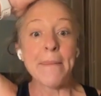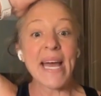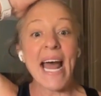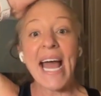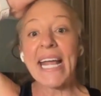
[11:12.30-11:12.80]

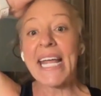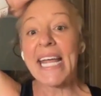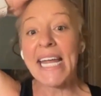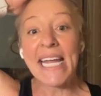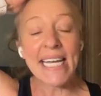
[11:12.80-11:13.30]
but I
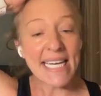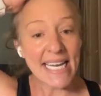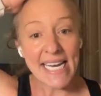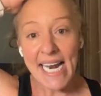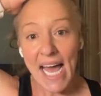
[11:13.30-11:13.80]
can't
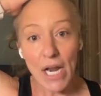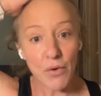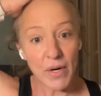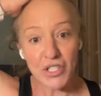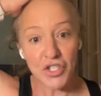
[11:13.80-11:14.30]
eat
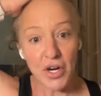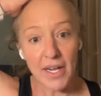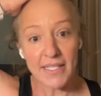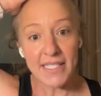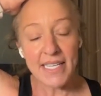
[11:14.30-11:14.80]
out at
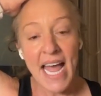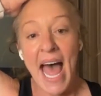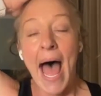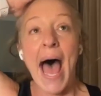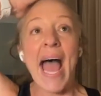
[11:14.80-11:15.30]
restaurants.
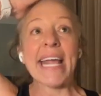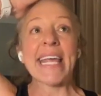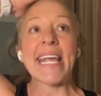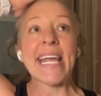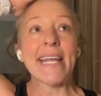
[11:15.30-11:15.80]
I
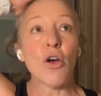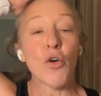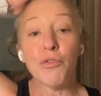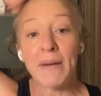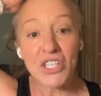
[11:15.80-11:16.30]
can't
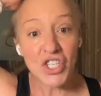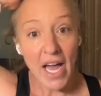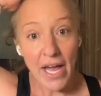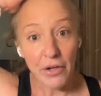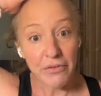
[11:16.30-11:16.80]
hold my
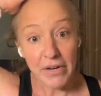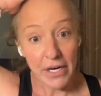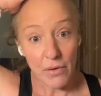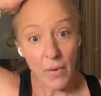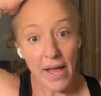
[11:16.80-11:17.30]
child
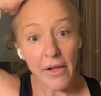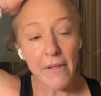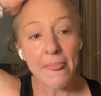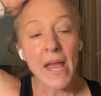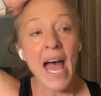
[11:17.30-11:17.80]
very
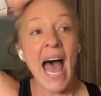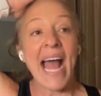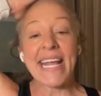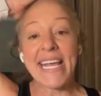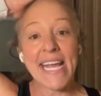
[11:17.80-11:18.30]
well.
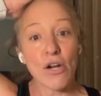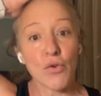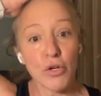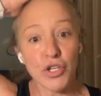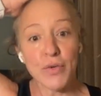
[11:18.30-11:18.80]
I
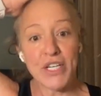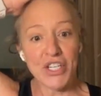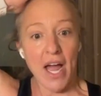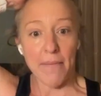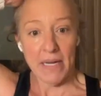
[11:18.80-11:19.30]
can't grocery
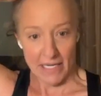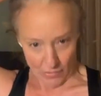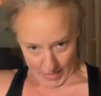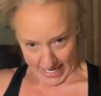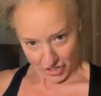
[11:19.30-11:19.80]
shop
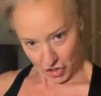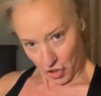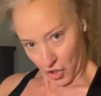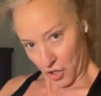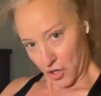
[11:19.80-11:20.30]
because when I
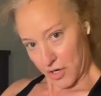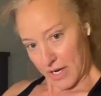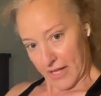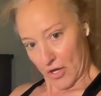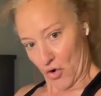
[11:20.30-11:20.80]

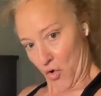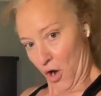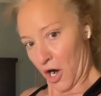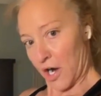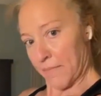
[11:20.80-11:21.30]
turn the
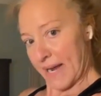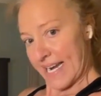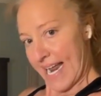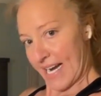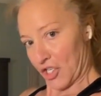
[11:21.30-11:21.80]
cart,
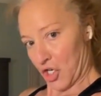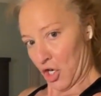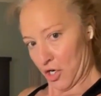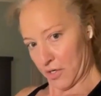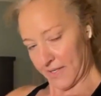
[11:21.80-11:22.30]
my neck
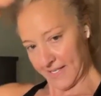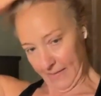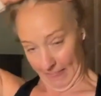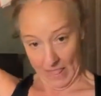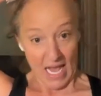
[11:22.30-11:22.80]

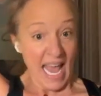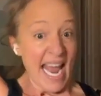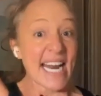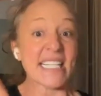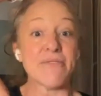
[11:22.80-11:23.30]
turns.
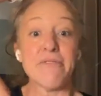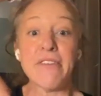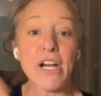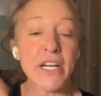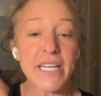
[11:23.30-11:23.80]
It's
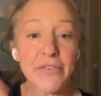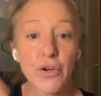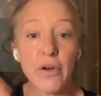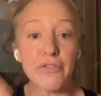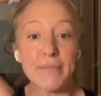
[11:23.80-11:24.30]
very
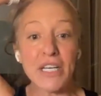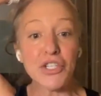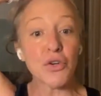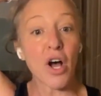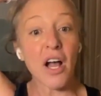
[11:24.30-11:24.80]
difficult for me
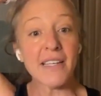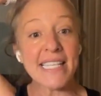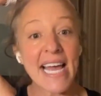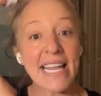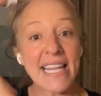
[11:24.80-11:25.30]
to do
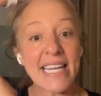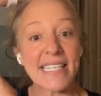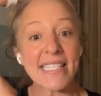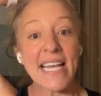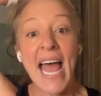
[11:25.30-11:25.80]
calls like
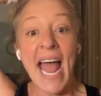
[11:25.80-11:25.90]
this.